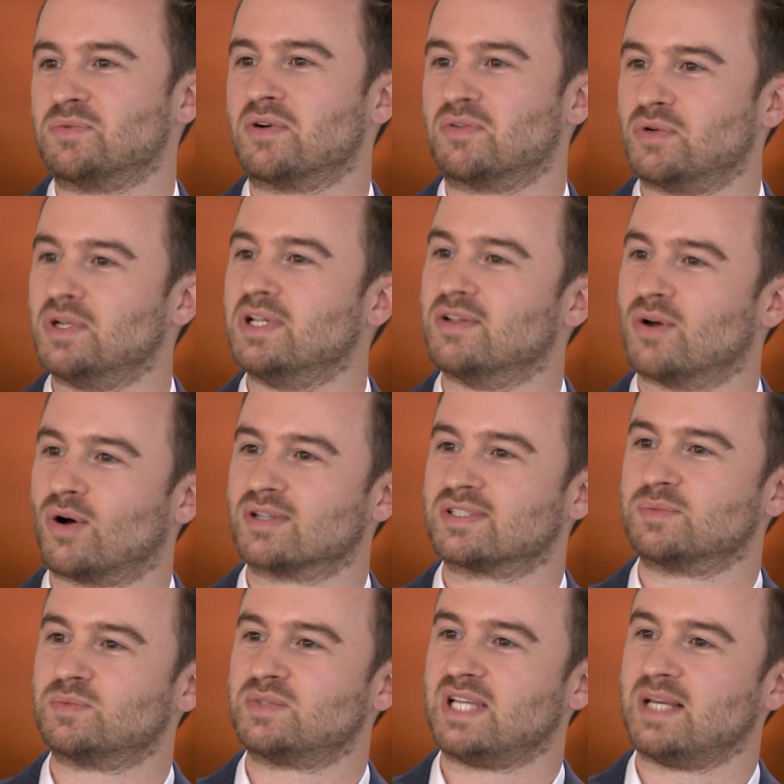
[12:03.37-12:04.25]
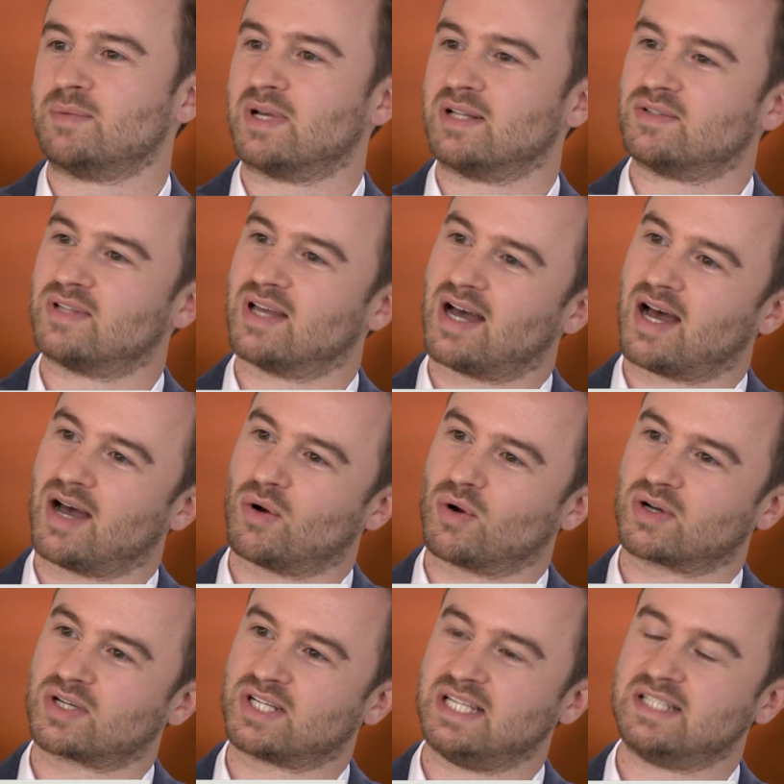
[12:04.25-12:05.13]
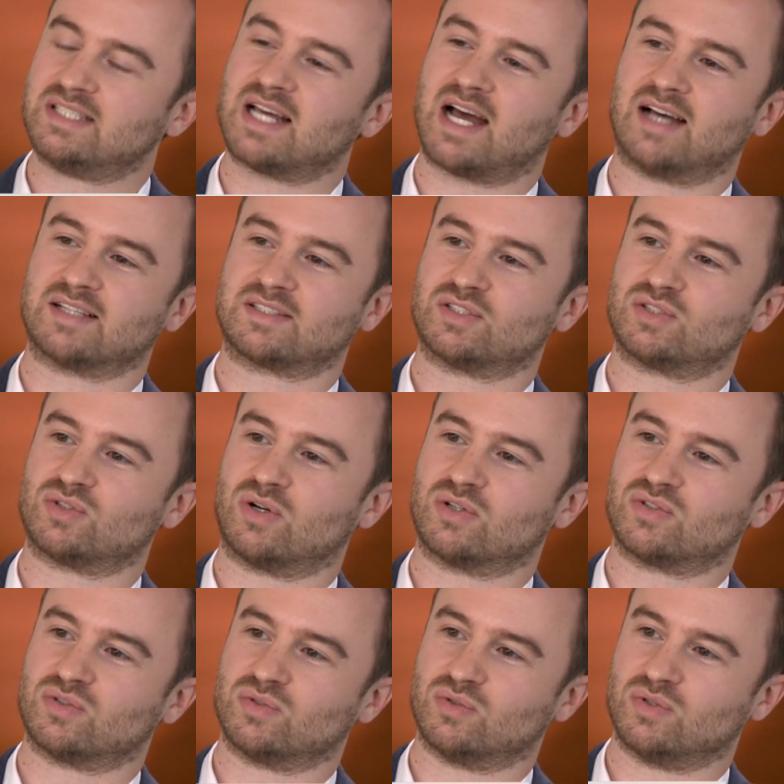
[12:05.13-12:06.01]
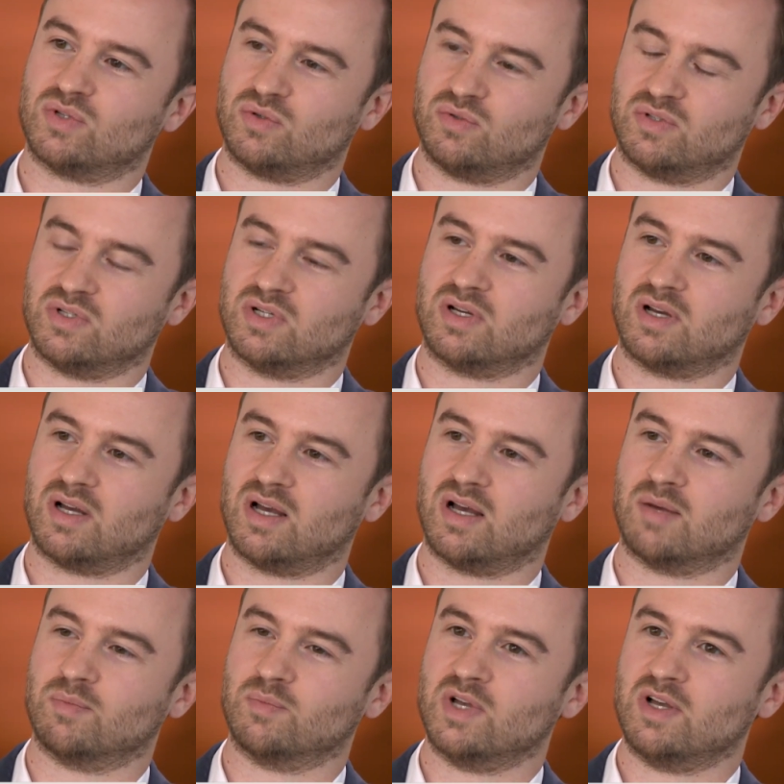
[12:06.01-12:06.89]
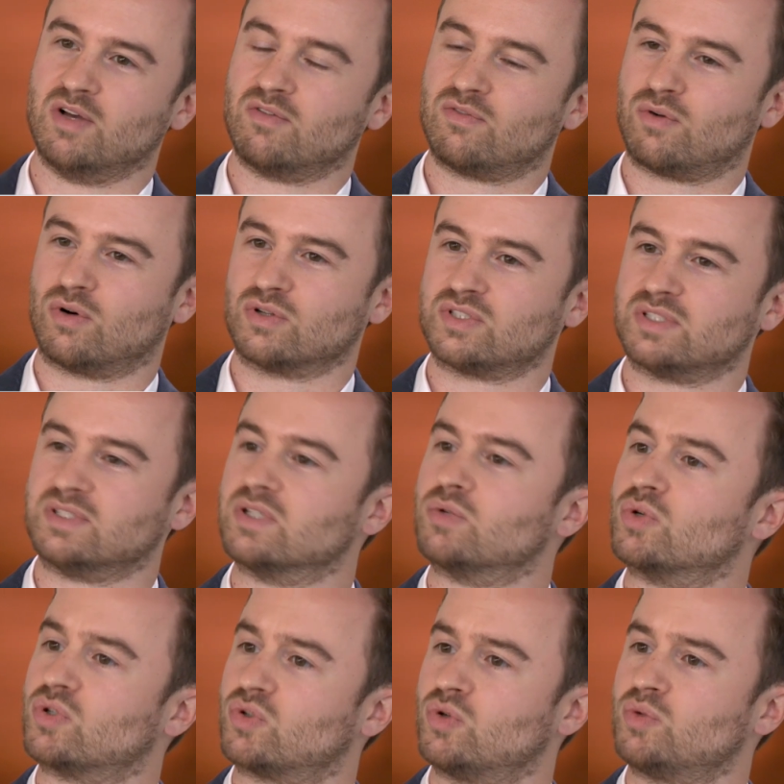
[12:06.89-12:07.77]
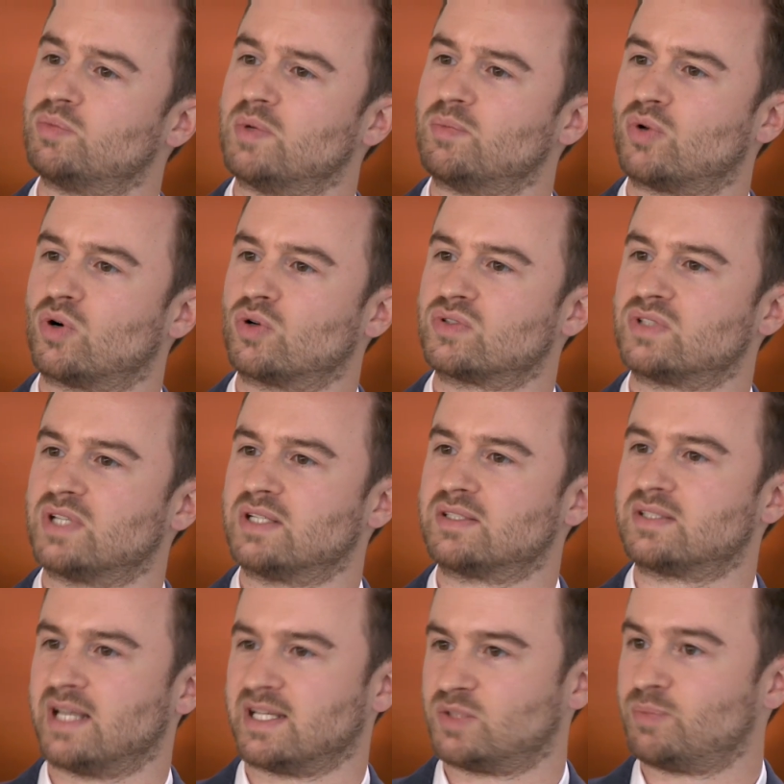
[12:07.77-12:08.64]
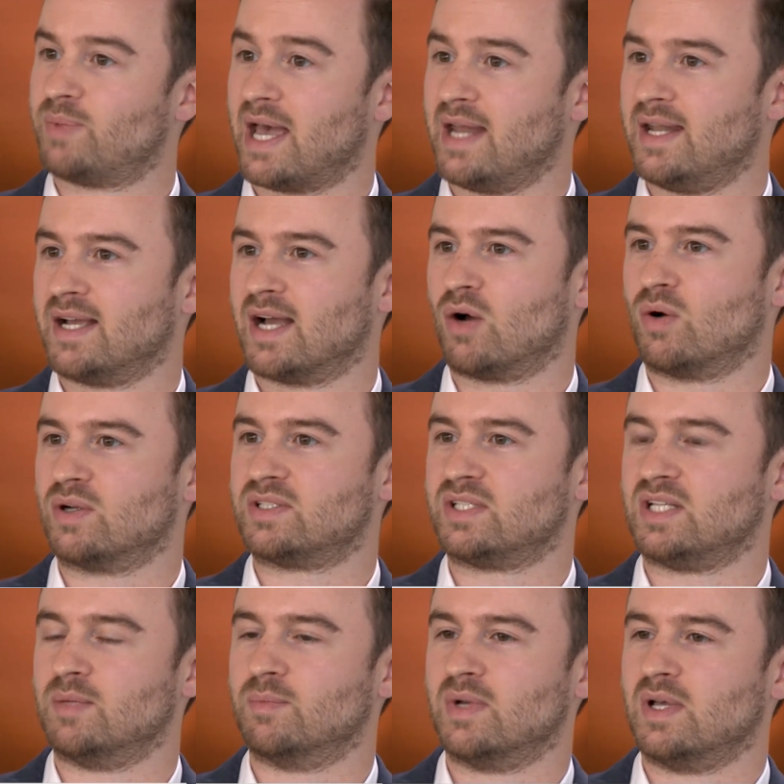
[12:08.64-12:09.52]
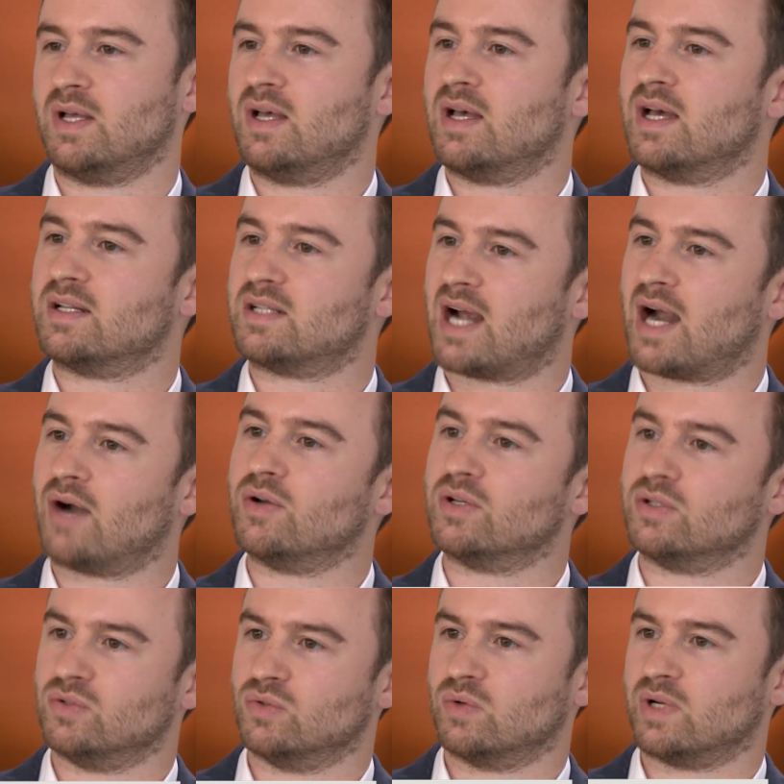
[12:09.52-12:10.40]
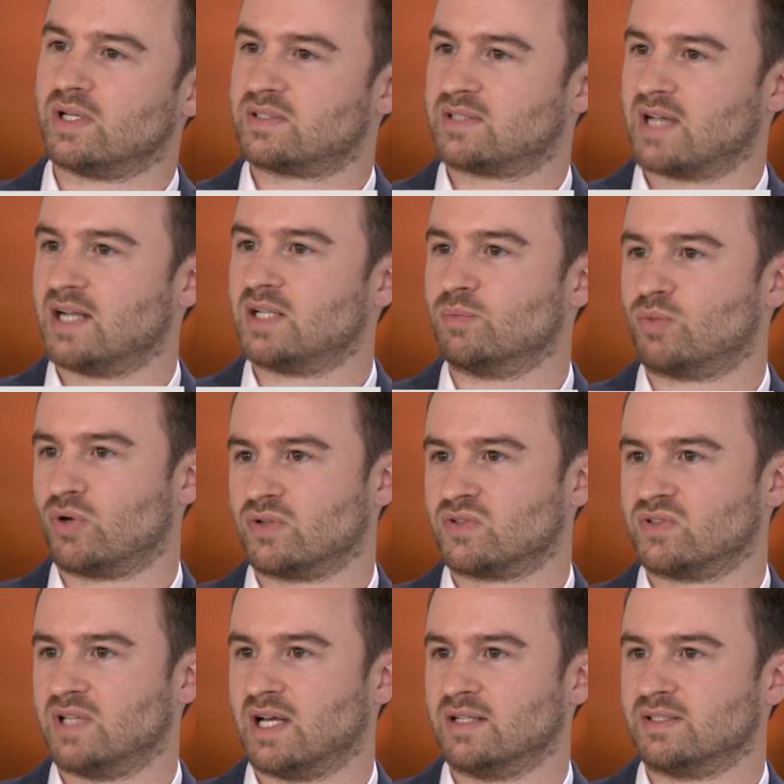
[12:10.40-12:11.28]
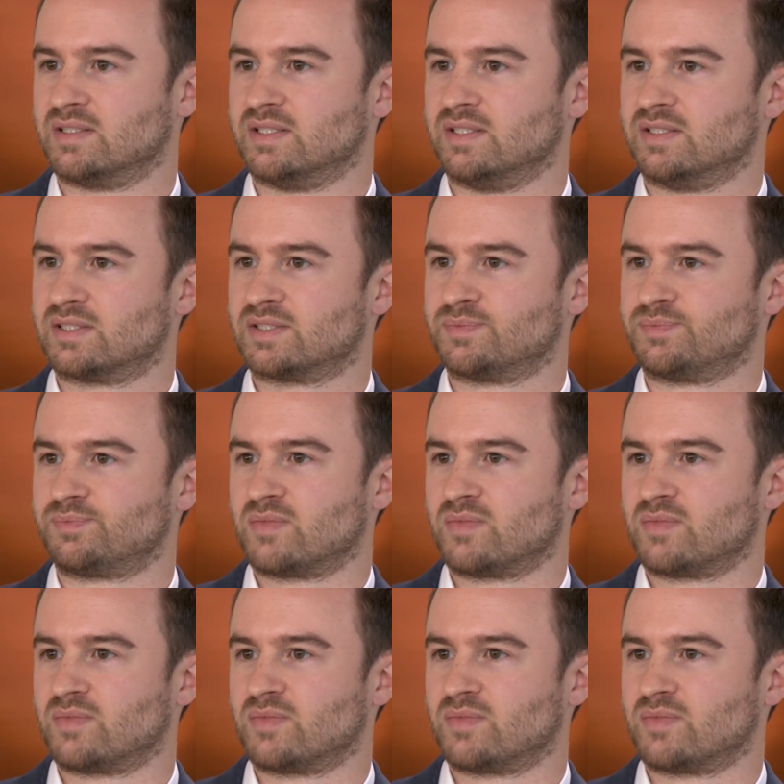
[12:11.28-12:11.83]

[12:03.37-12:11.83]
We're really an awesome team. And our key task is also forcing the recruitment process, expanding our team, and hiring new exciting personalities.